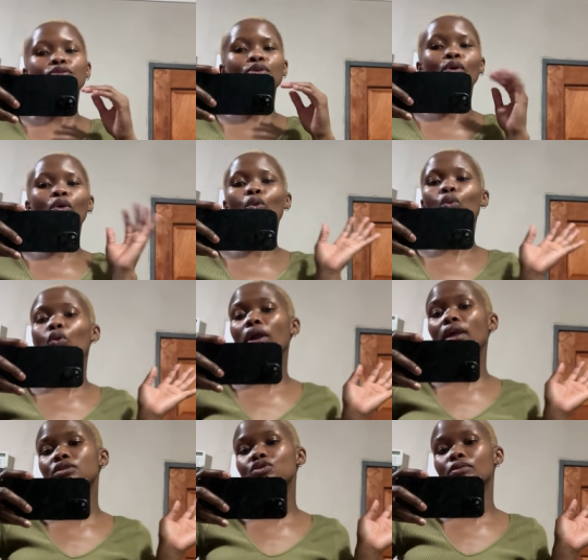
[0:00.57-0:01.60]
took
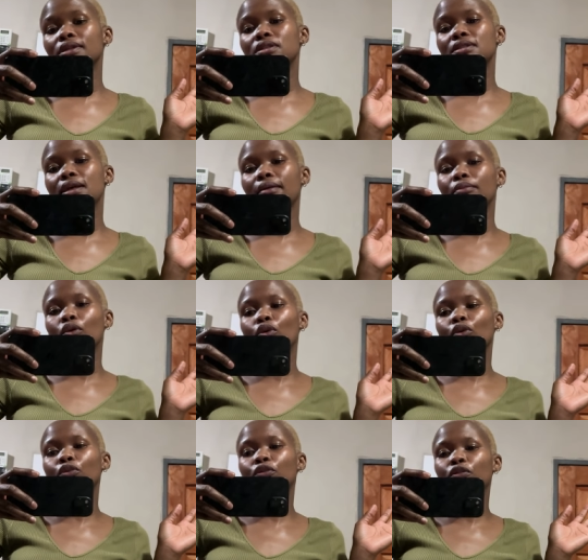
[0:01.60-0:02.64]
way too much time
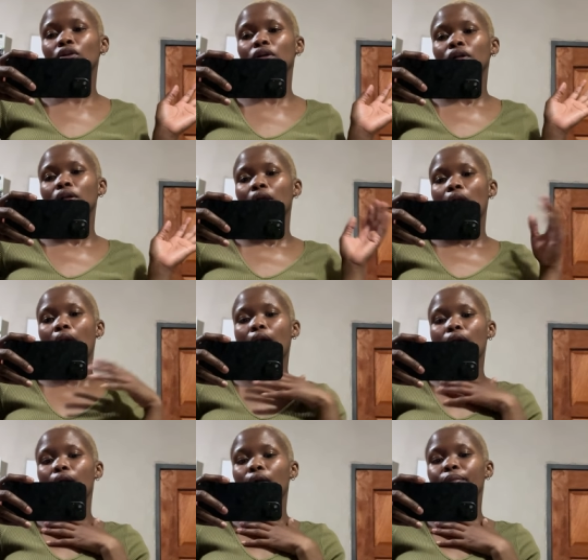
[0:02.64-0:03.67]
off
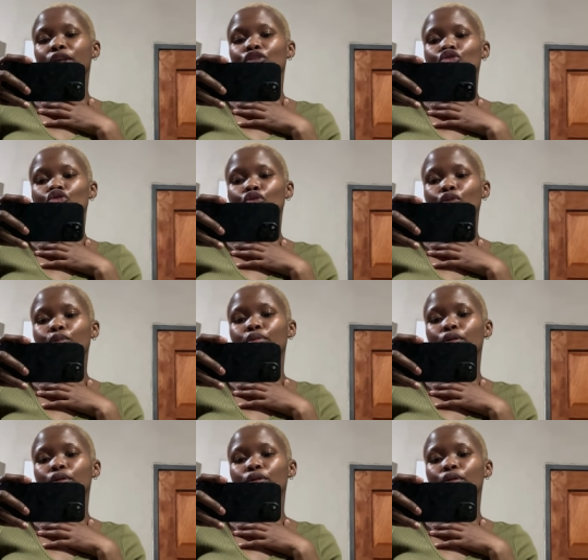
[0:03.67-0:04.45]
uh, my YouTube.